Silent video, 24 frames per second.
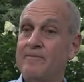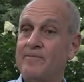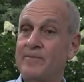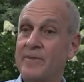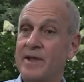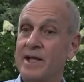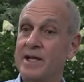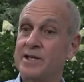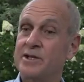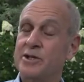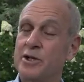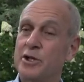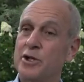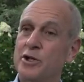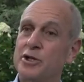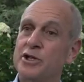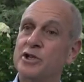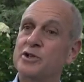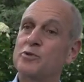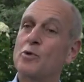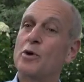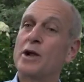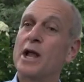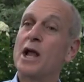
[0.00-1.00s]
It's you
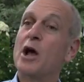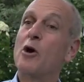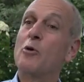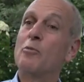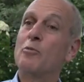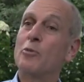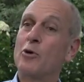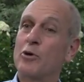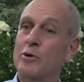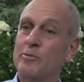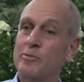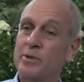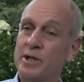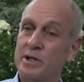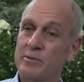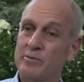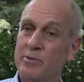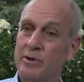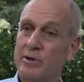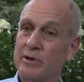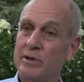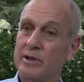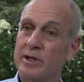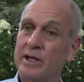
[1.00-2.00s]
just want to help more
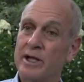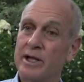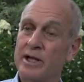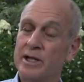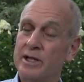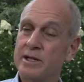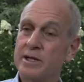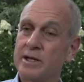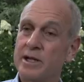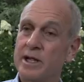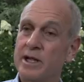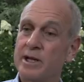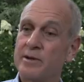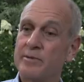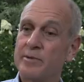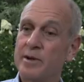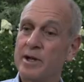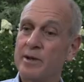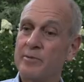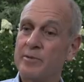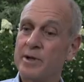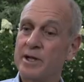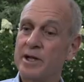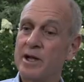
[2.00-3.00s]
people, and
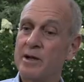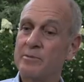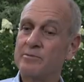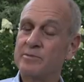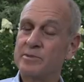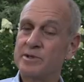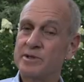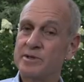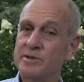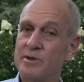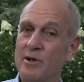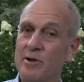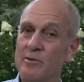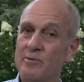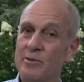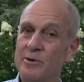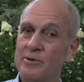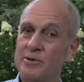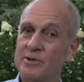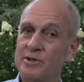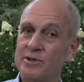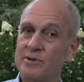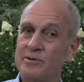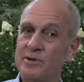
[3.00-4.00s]
it becomes
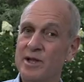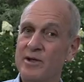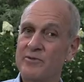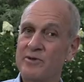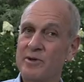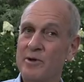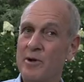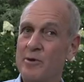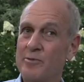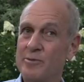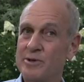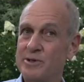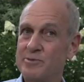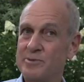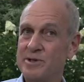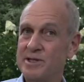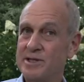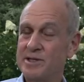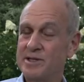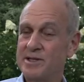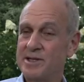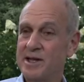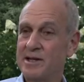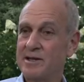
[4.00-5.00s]
almost, you have to almost be
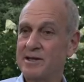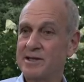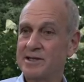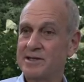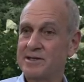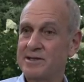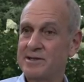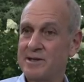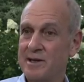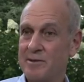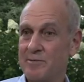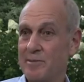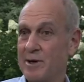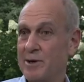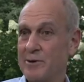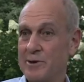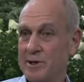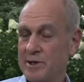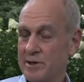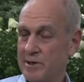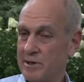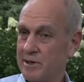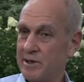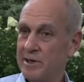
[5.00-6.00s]
zealous about
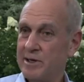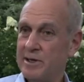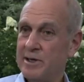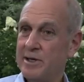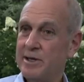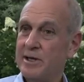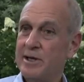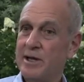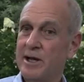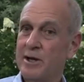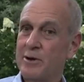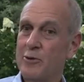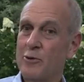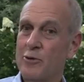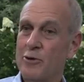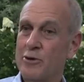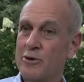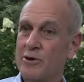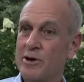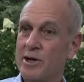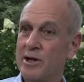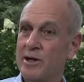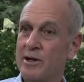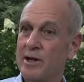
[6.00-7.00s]
it in
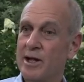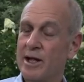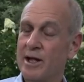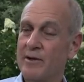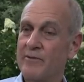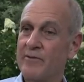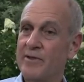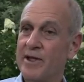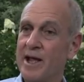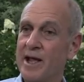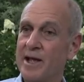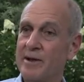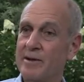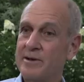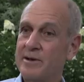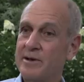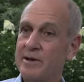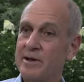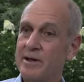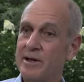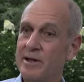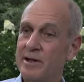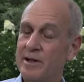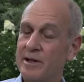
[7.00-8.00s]
order to have that,
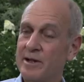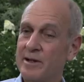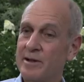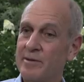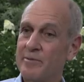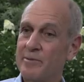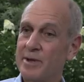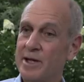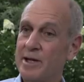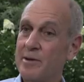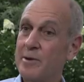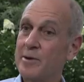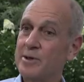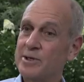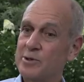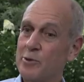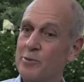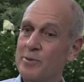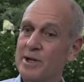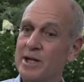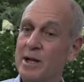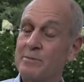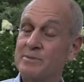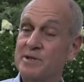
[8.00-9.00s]
so
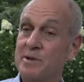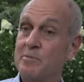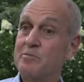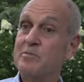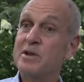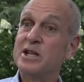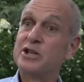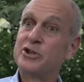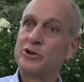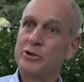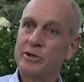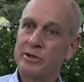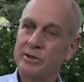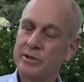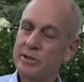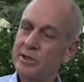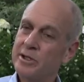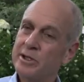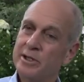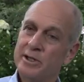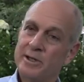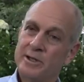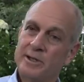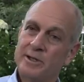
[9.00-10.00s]
it becomes a mission.
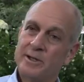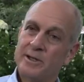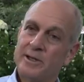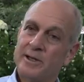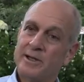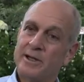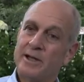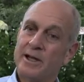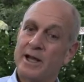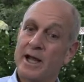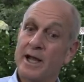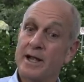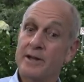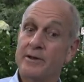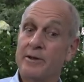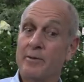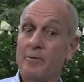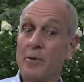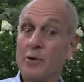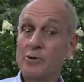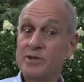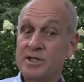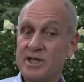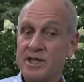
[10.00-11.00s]
And the
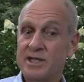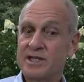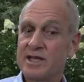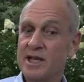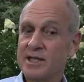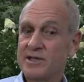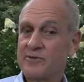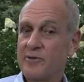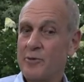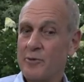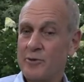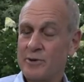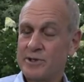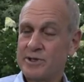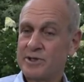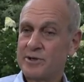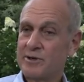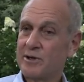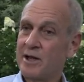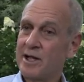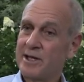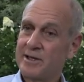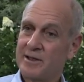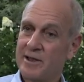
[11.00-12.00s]
most successful ones
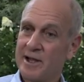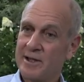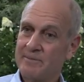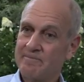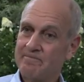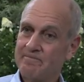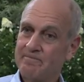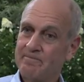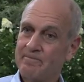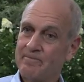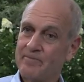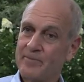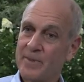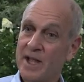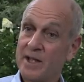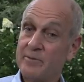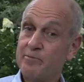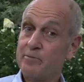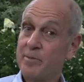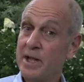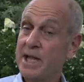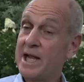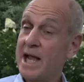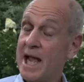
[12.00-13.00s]
are like that,
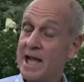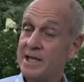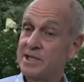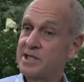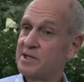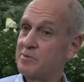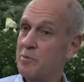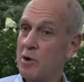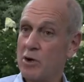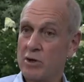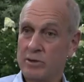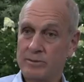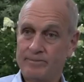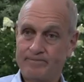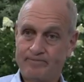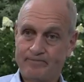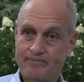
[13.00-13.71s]
and big and small.